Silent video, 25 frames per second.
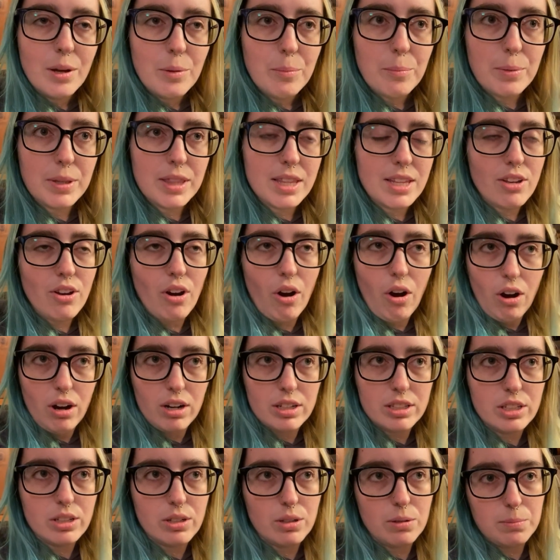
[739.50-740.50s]
But the
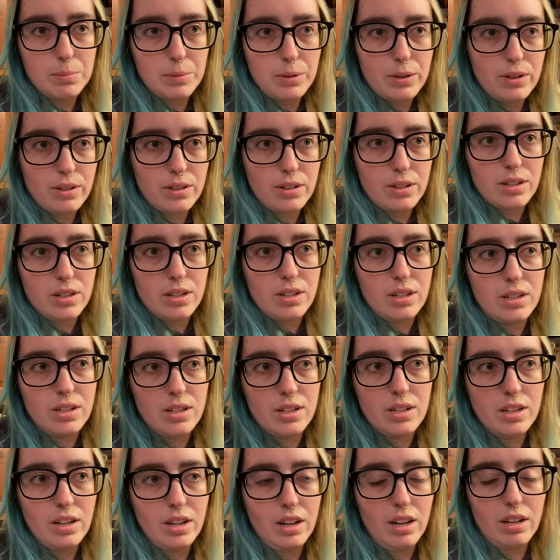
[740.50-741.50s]
audiobook
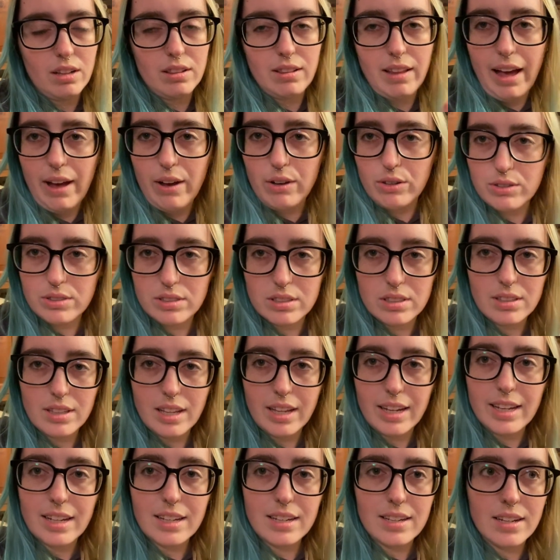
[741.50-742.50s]
allows
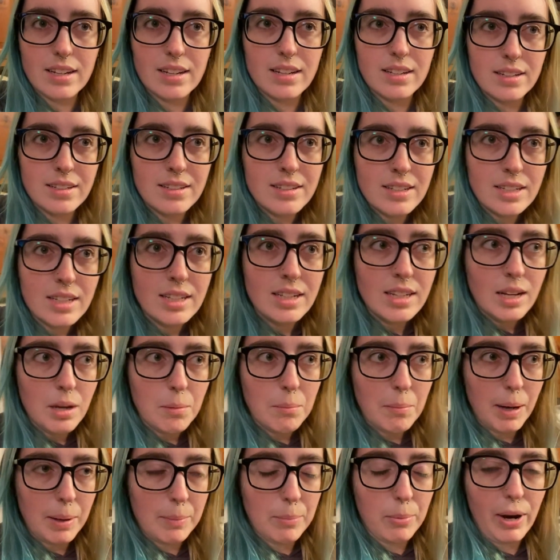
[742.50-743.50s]
like
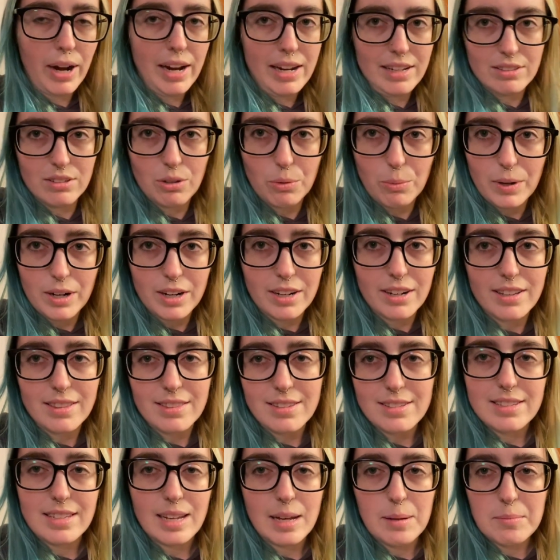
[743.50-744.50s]
my brain to work at the
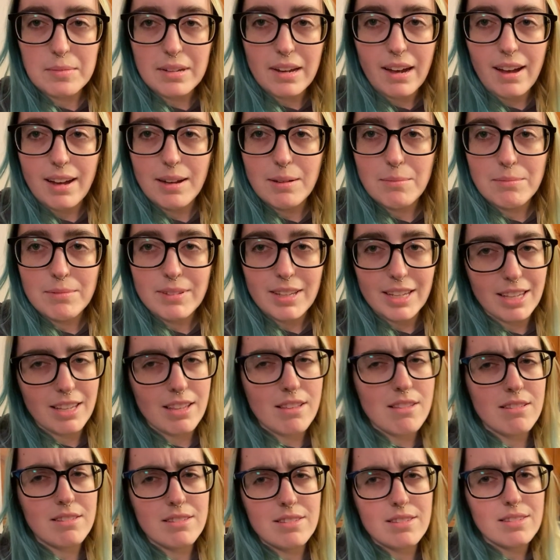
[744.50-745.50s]
same time. Like
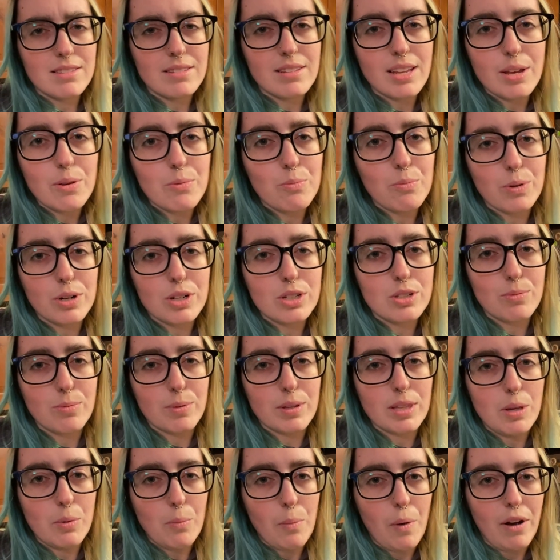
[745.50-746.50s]
it's it works
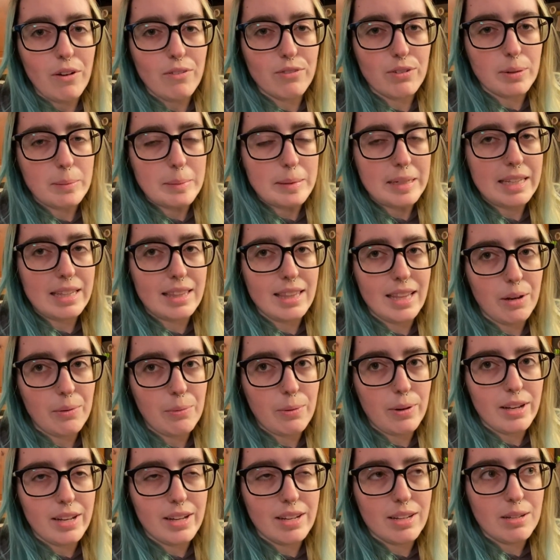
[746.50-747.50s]
really well for me in that
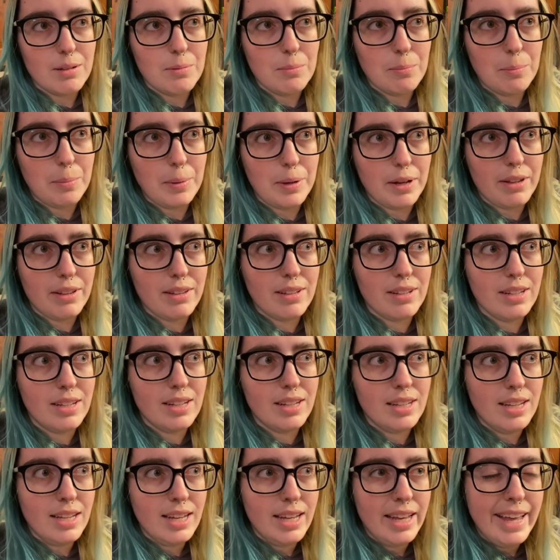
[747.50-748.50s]
way, but
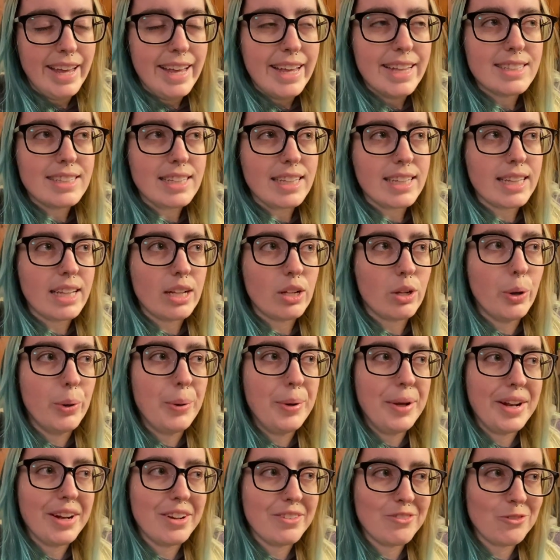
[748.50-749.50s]
it's a little
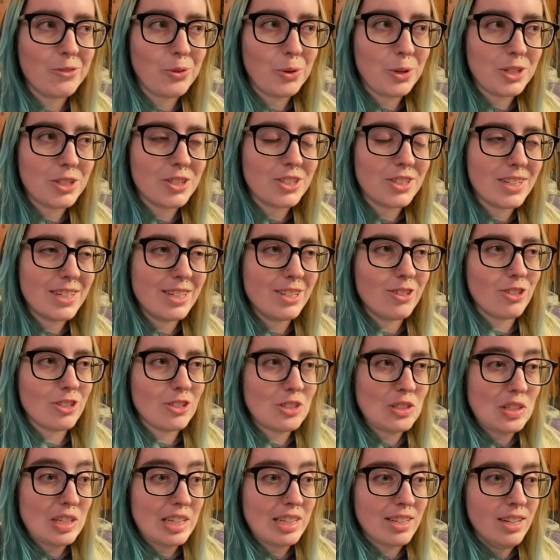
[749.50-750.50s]
bit unfortunate just
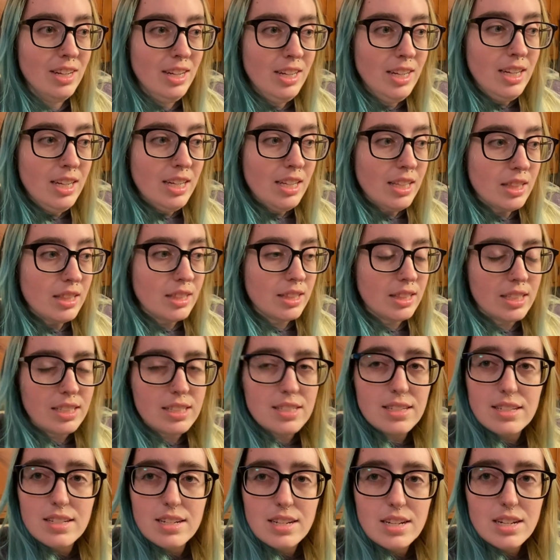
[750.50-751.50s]
like
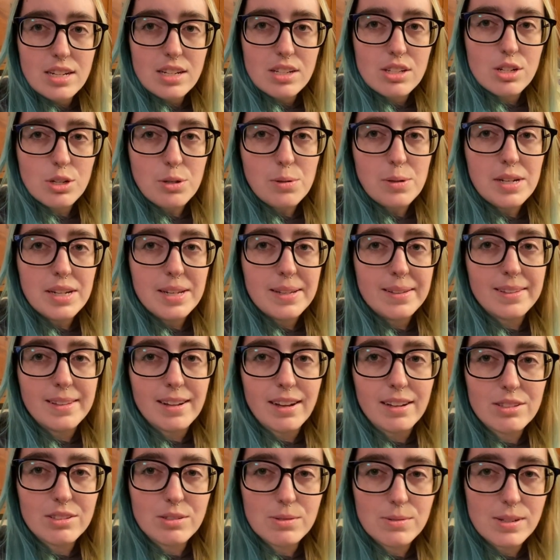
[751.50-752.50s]
listening to it and
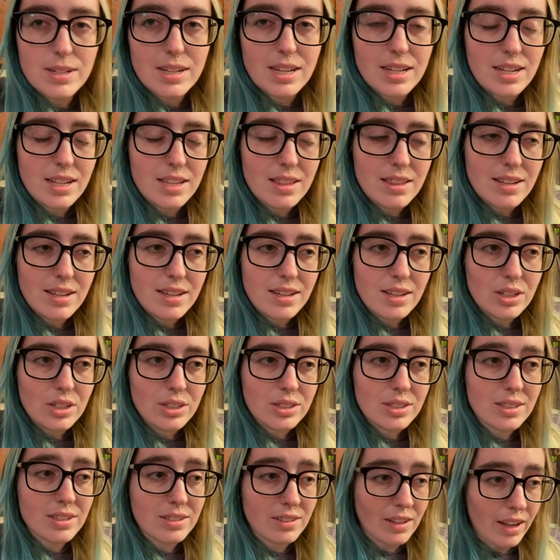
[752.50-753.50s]
not doing anything else
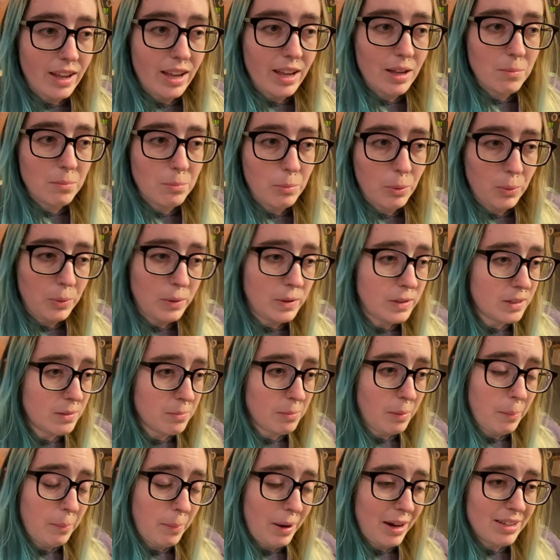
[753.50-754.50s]
because I am bored and
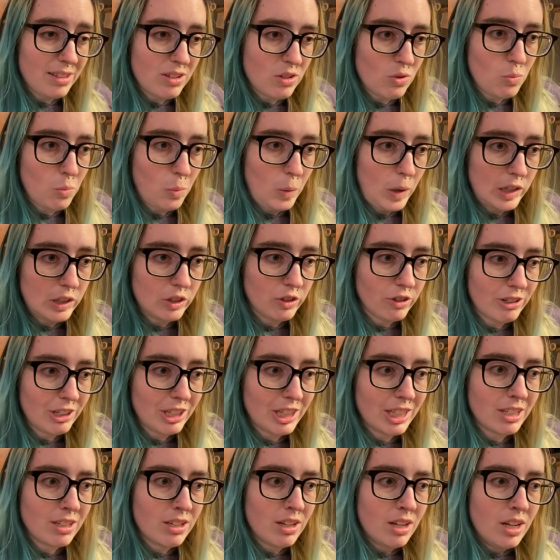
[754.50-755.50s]
my mind is
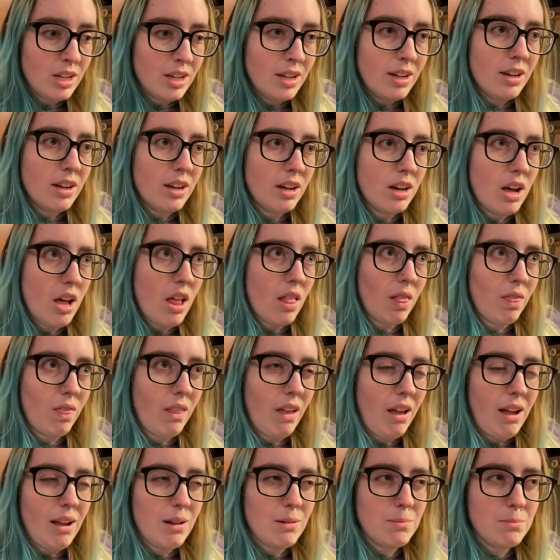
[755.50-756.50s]
wandering a
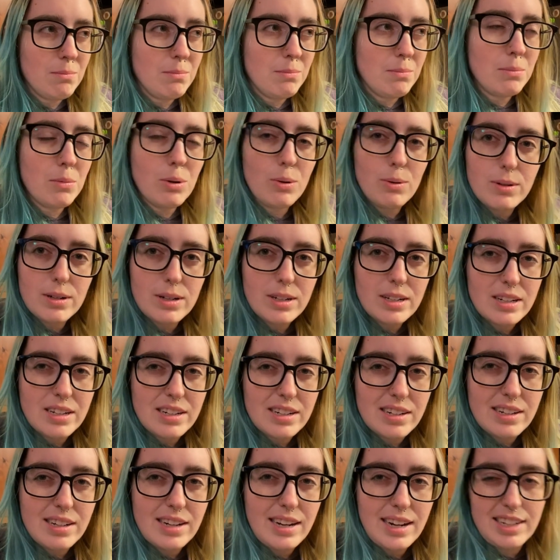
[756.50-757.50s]
lot more.
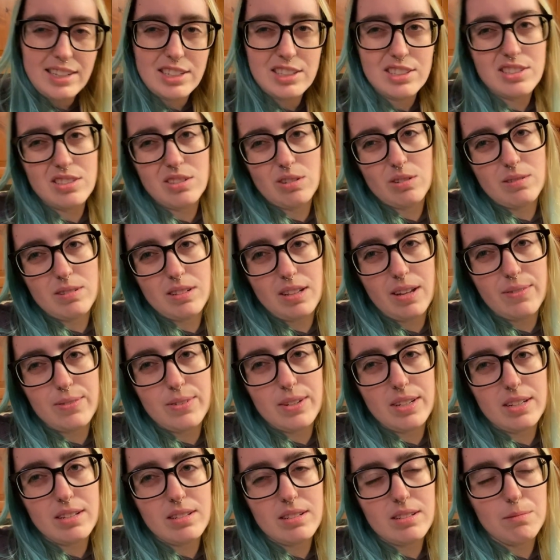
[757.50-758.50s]
I just don't love
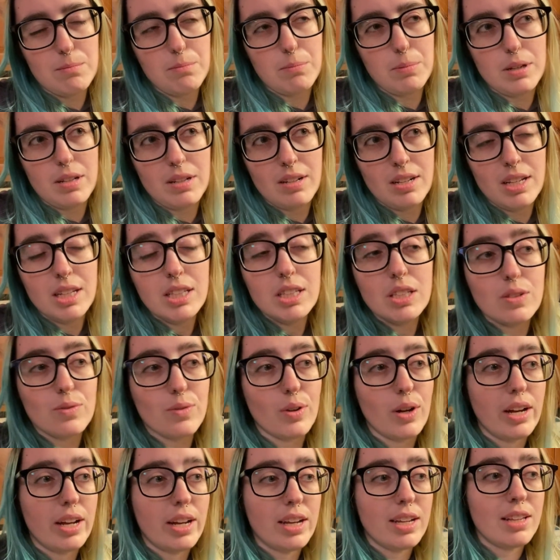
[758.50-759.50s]
it, but it's
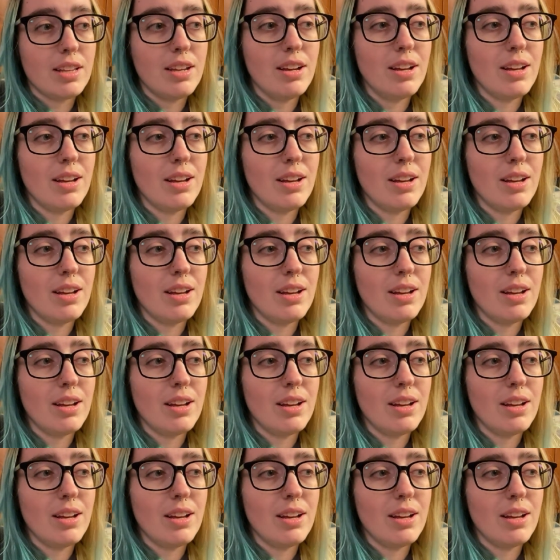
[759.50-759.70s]
fine.